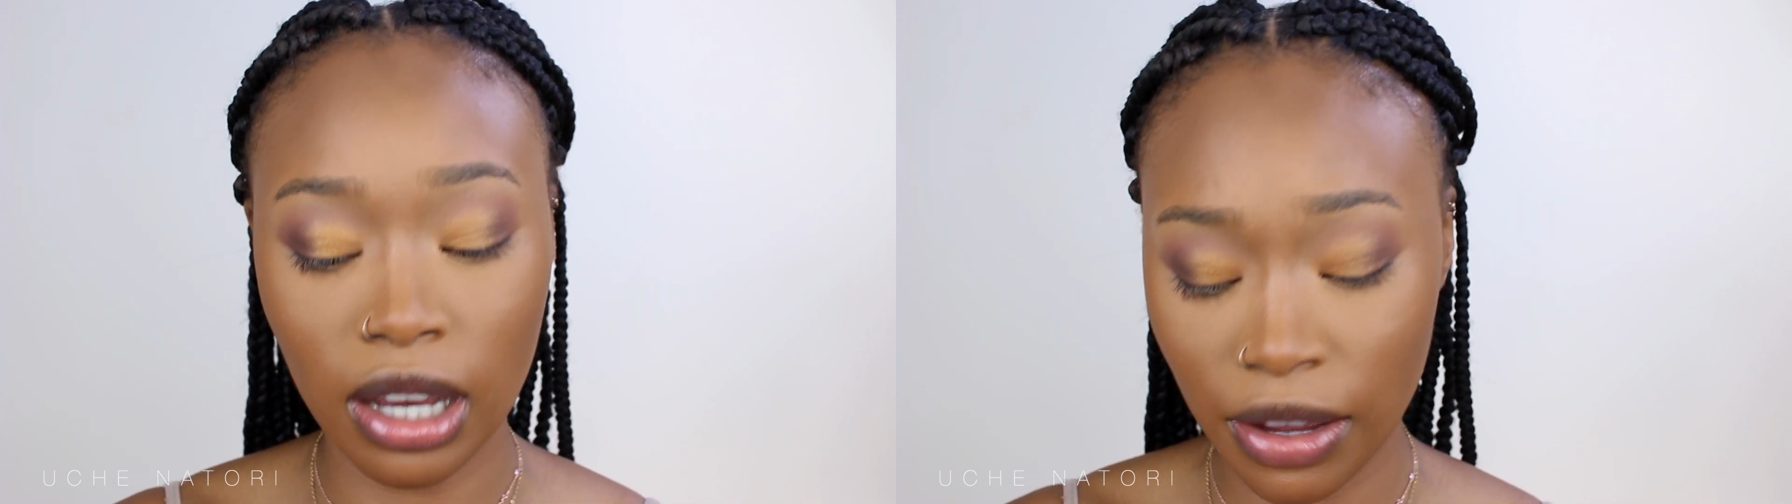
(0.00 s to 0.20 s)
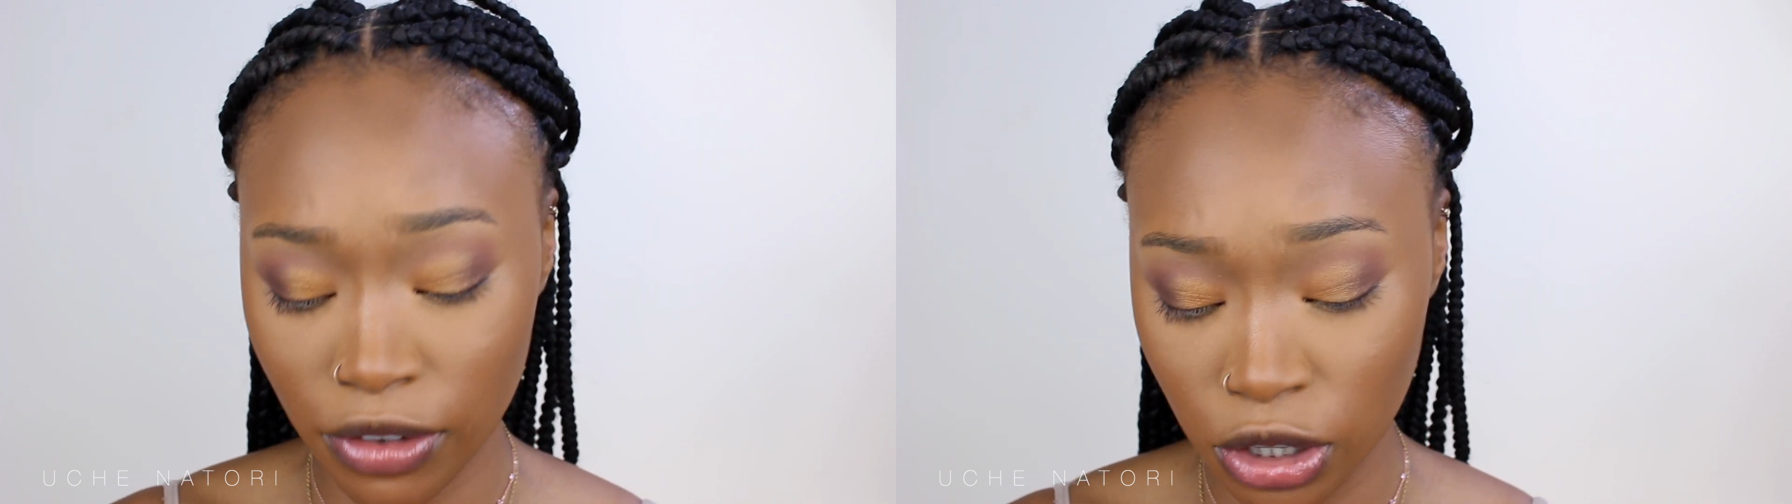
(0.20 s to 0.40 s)

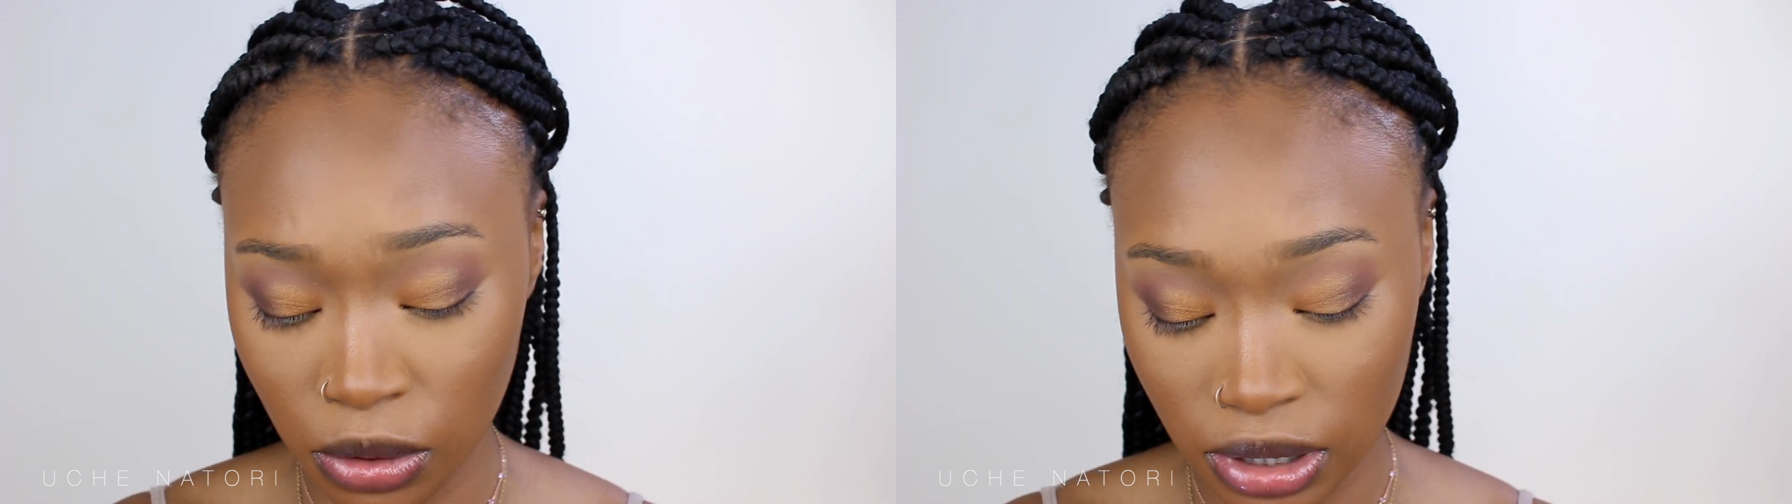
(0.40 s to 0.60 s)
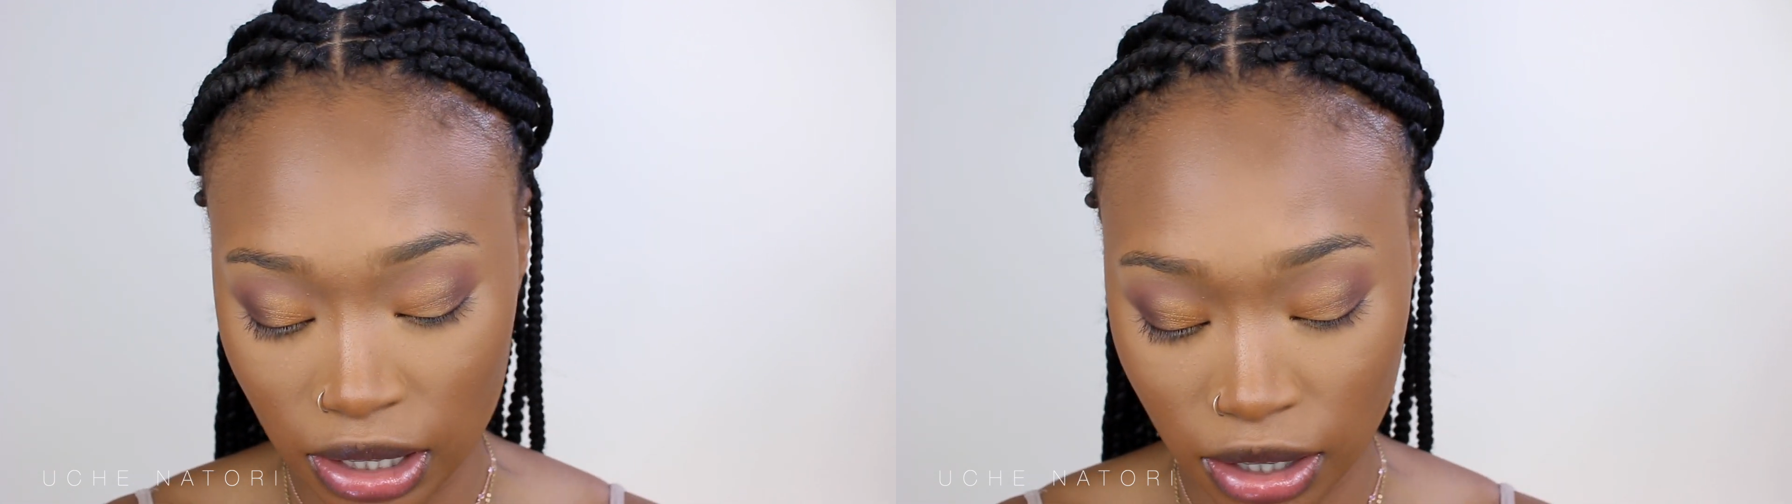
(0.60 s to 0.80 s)
I haven't
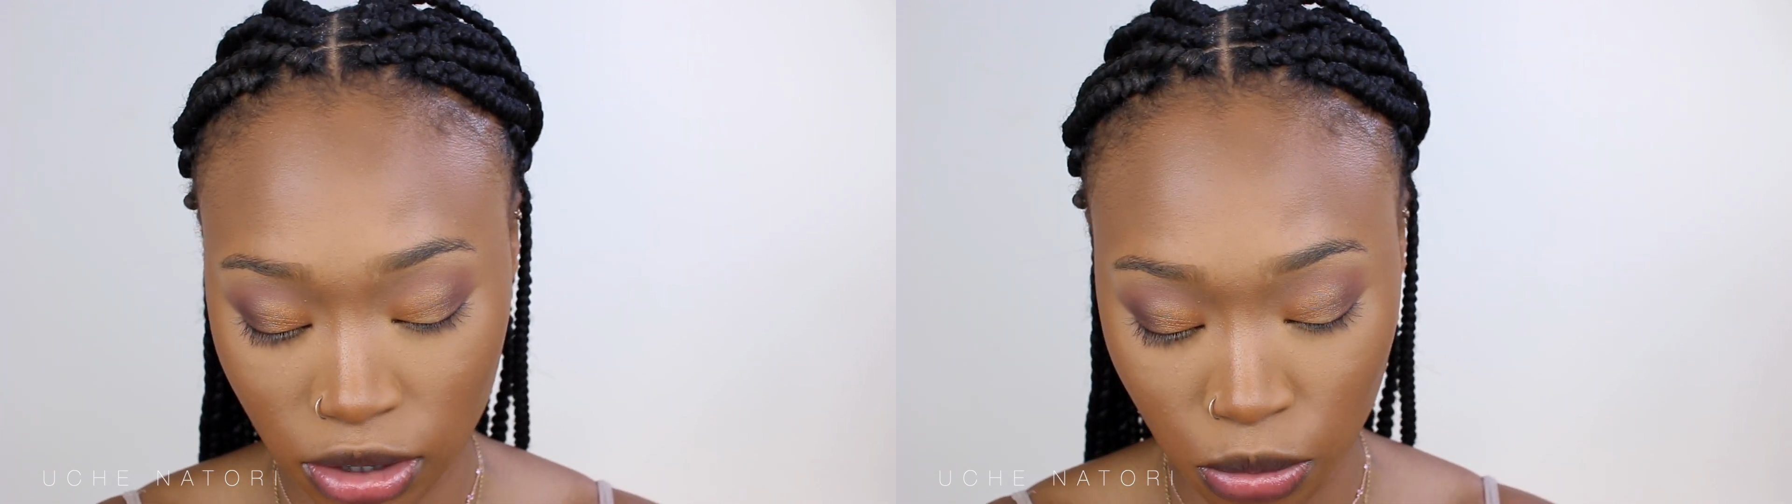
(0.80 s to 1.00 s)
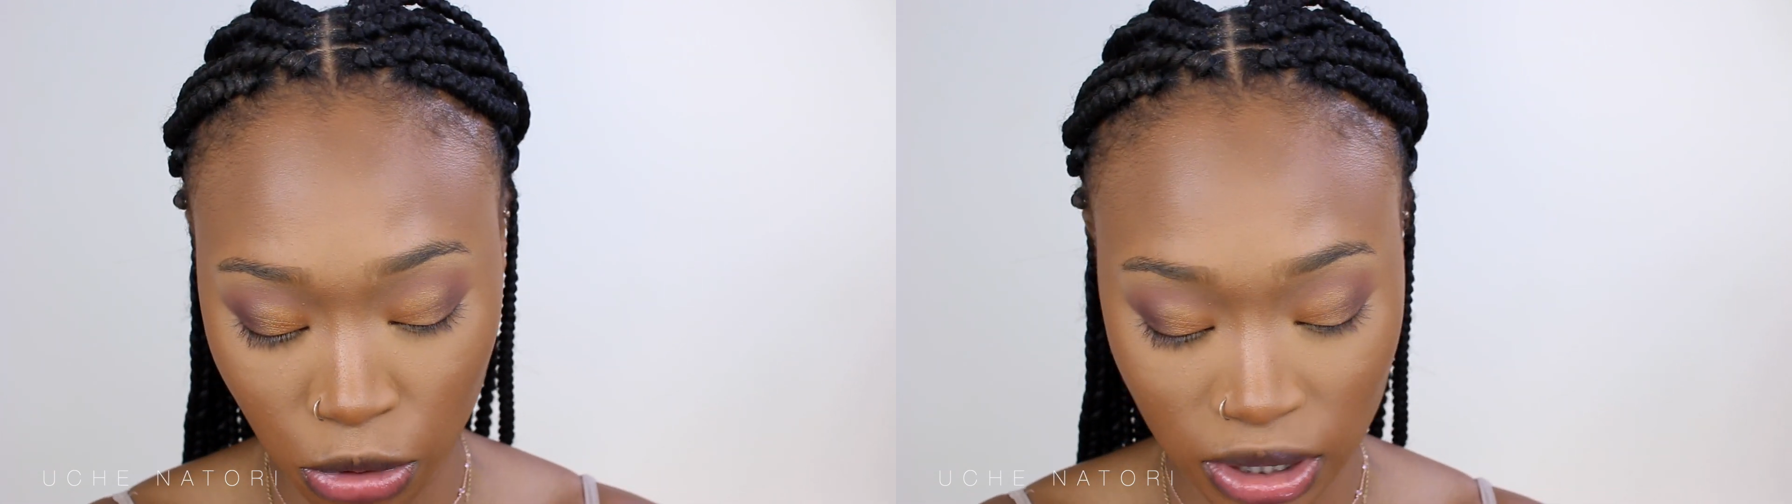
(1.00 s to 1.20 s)
used
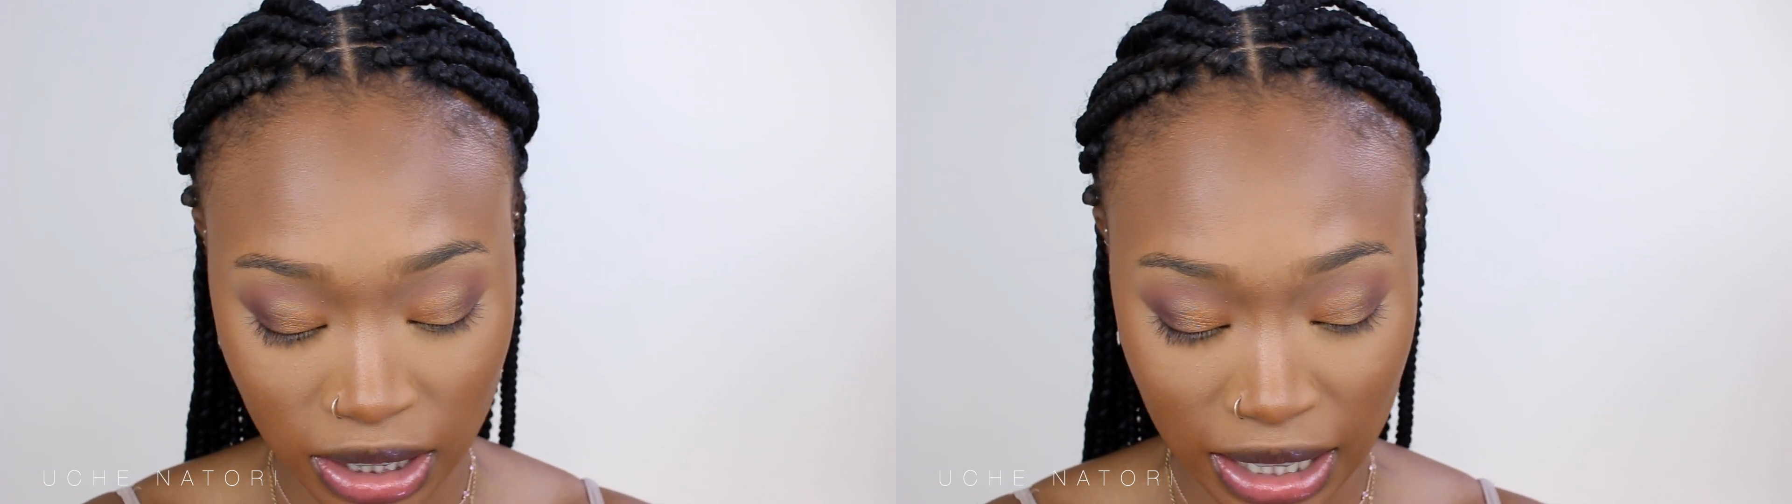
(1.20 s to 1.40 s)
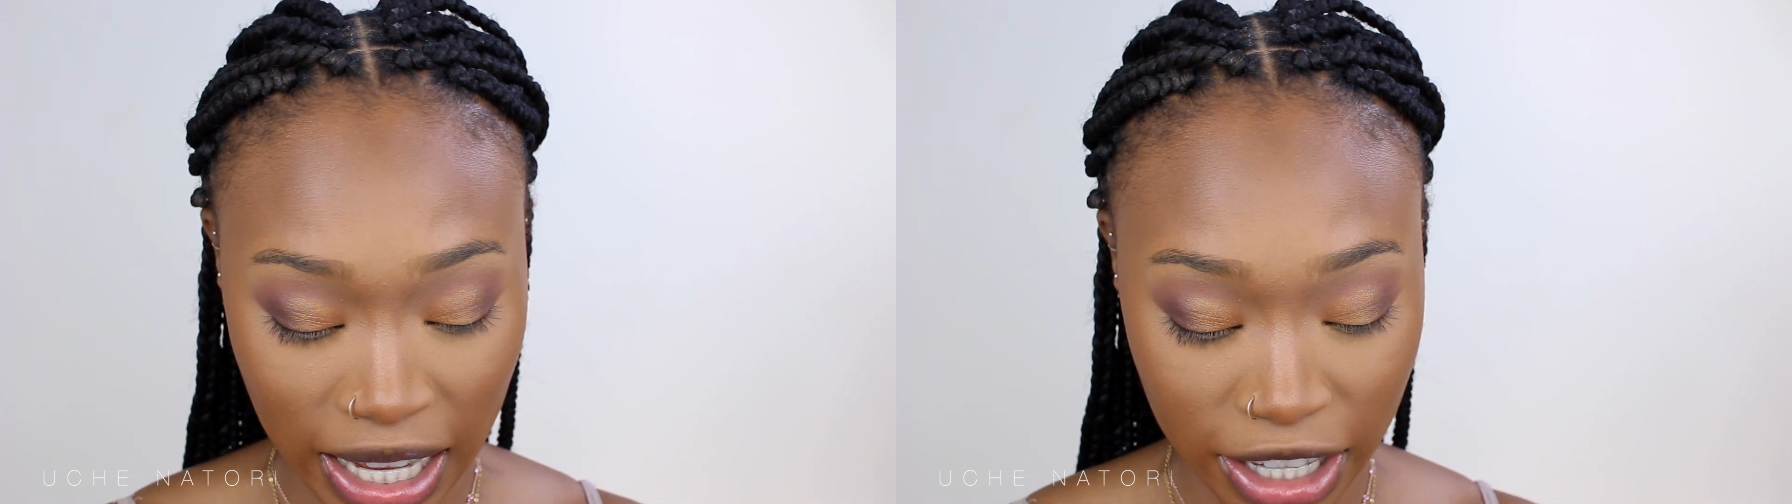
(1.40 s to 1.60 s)
it to bronze in